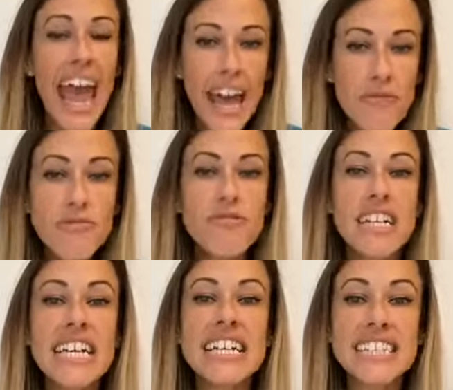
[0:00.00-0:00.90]

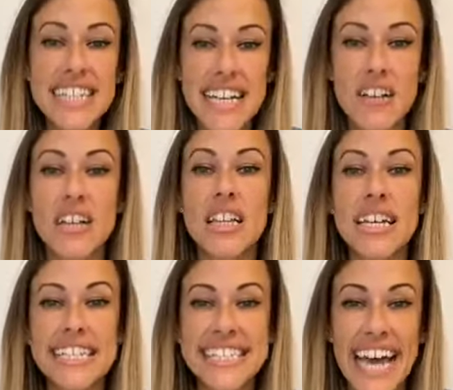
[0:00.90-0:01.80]
Every single
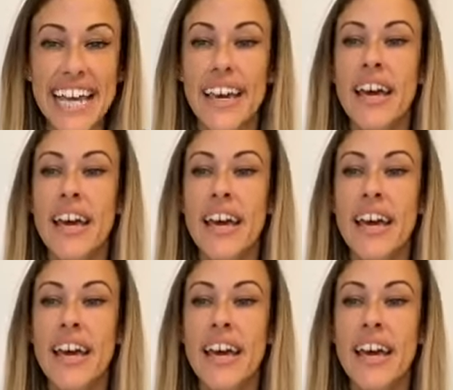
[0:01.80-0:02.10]
day.